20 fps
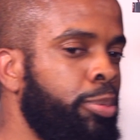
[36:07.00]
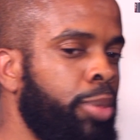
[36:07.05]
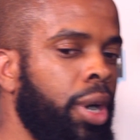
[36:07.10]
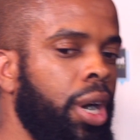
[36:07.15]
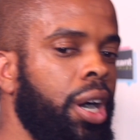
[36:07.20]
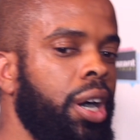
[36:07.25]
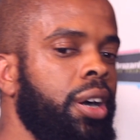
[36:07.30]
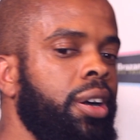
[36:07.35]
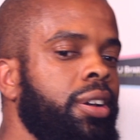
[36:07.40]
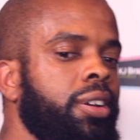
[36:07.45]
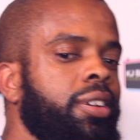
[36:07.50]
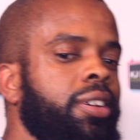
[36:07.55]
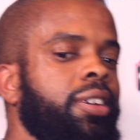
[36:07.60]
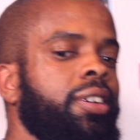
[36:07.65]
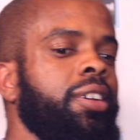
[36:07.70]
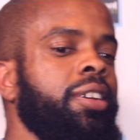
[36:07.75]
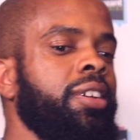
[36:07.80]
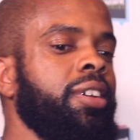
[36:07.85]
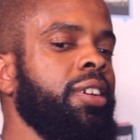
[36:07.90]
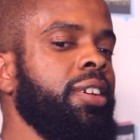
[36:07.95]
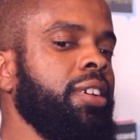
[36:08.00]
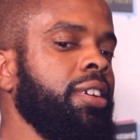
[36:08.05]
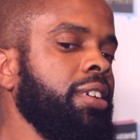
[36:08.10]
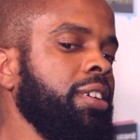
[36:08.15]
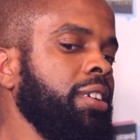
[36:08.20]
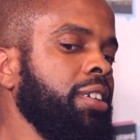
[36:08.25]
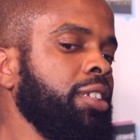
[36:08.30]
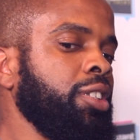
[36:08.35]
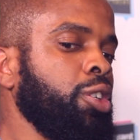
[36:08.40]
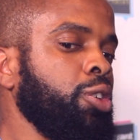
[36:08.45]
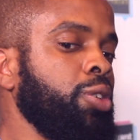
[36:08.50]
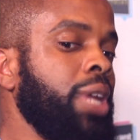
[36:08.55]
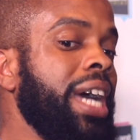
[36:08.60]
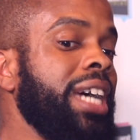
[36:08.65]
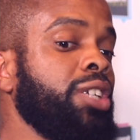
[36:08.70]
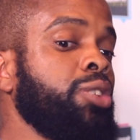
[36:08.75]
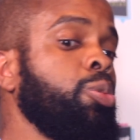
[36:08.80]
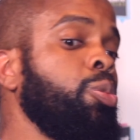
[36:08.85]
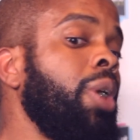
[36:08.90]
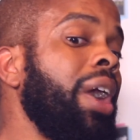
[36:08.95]
But so
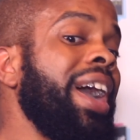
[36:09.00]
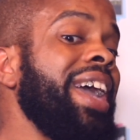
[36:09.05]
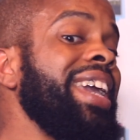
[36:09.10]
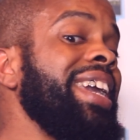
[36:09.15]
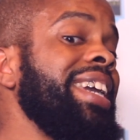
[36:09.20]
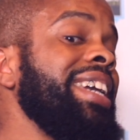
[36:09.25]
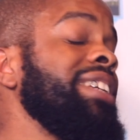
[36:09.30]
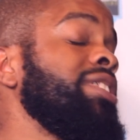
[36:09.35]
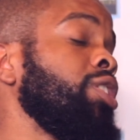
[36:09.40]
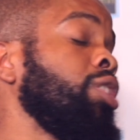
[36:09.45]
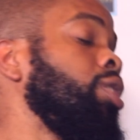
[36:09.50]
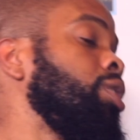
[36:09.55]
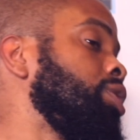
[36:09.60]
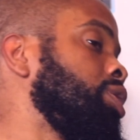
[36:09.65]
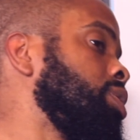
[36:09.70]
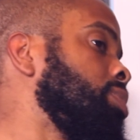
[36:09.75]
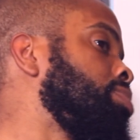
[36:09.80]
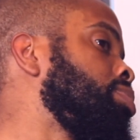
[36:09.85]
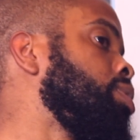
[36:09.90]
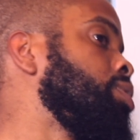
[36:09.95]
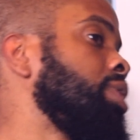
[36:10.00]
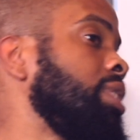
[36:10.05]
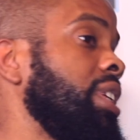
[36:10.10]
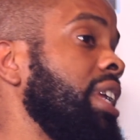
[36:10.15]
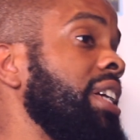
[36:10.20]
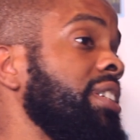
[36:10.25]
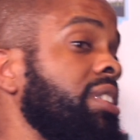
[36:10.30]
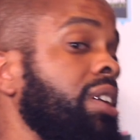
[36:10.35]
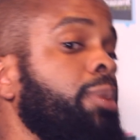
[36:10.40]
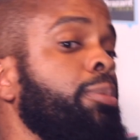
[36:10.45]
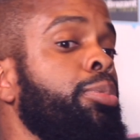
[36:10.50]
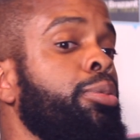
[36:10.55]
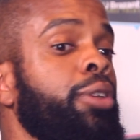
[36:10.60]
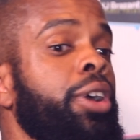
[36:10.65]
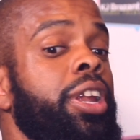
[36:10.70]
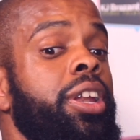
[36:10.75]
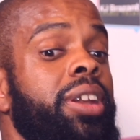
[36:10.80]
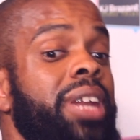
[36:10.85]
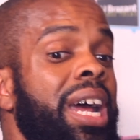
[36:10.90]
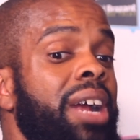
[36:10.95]
that's why it is a constant process. And at some
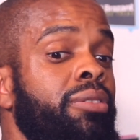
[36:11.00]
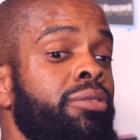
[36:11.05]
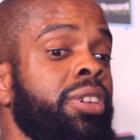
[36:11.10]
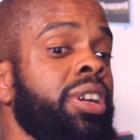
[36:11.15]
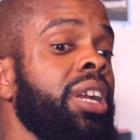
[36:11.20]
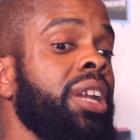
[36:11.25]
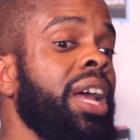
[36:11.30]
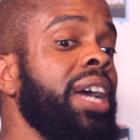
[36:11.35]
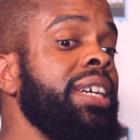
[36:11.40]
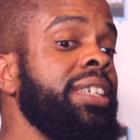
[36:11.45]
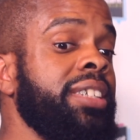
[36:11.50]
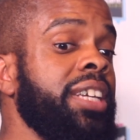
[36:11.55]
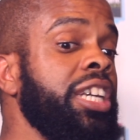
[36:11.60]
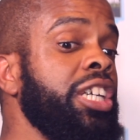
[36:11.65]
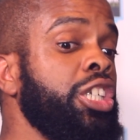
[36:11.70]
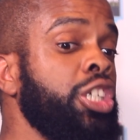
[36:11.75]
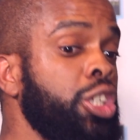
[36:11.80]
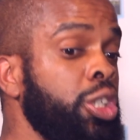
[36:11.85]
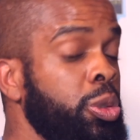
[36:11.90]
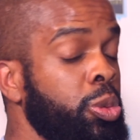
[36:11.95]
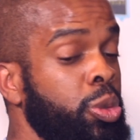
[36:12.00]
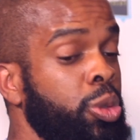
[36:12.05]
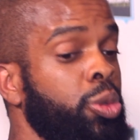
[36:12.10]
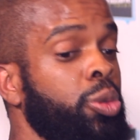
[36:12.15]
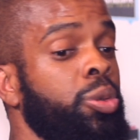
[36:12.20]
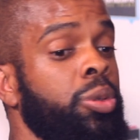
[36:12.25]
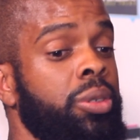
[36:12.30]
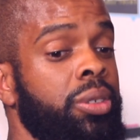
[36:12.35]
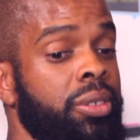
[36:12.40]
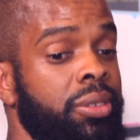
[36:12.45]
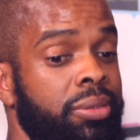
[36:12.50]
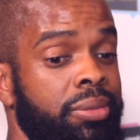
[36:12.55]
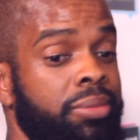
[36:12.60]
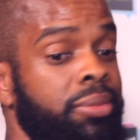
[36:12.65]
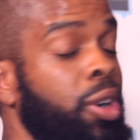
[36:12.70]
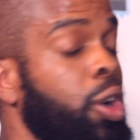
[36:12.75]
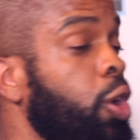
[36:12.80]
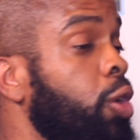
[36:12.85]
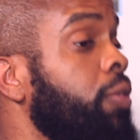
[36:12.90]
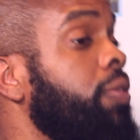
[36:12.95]
point, that realization will
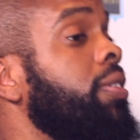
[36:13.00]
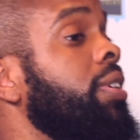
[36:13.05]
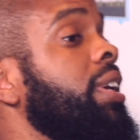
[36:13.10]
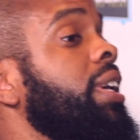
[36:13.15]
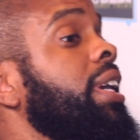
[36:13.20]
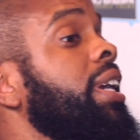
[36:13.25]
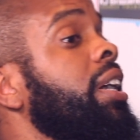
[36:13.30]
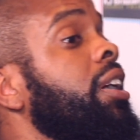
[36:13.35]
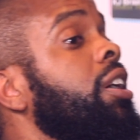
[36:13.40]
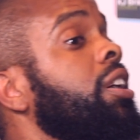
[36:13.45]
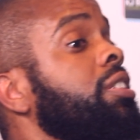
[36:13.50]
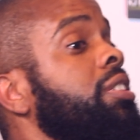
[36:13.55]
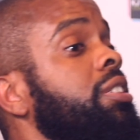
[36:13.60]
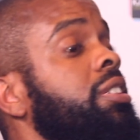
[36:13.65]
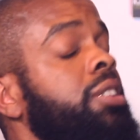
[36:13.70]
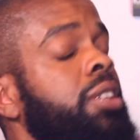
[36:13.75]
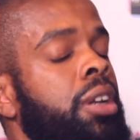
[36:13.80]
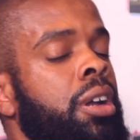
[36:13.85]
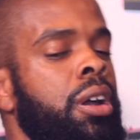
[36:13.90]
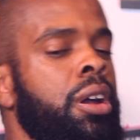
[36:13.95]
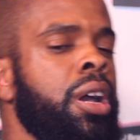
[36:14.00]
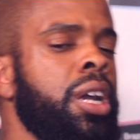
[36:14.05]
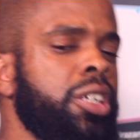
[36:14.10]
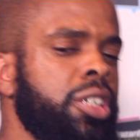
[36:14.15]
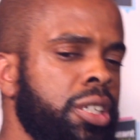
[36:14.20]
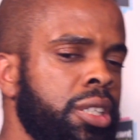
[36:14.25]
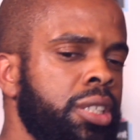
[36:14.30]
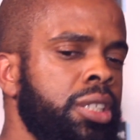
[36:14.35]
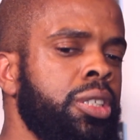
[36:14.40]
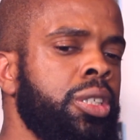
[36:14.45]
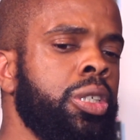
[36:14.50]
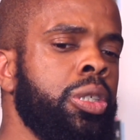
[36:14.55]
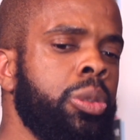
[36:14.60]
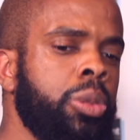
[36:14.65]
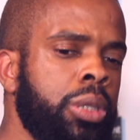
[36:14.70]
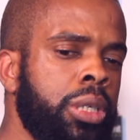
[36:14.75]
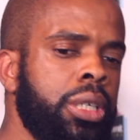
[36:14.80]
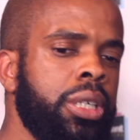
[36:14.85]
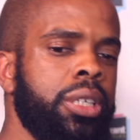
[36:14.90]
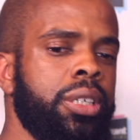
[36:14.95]
hopefully hit us and say, "Oh, actually, you know
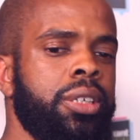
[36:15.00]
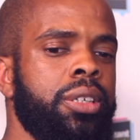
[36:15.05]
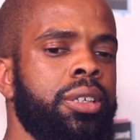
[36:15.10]
what?